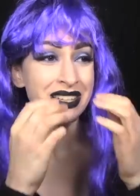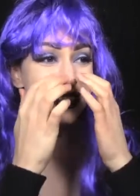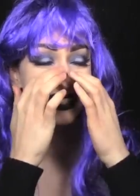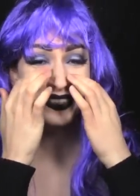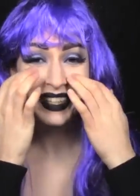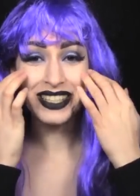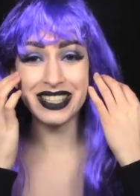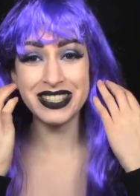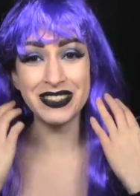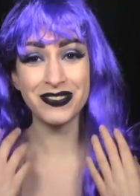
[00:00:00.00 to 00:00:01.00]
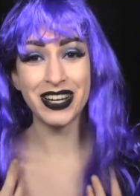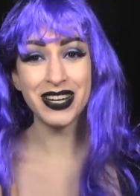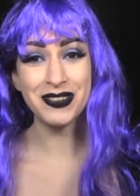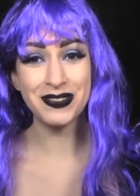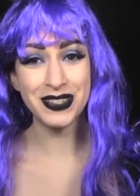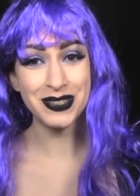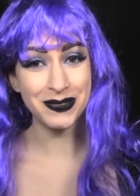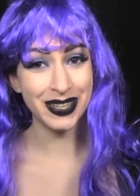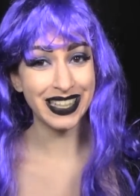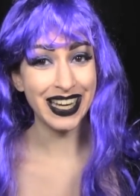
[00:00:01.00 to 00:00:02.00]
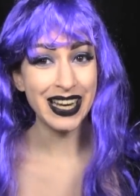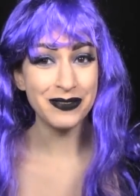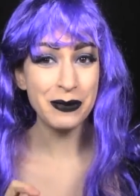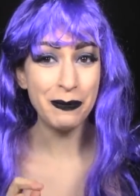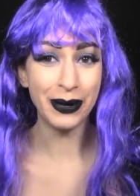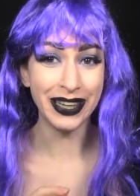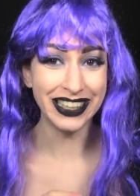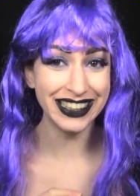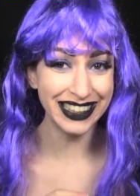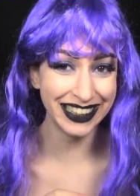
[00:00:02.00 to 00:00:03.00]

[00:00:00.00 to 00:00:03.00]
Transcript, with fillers: So this is the very first wig I ever bought,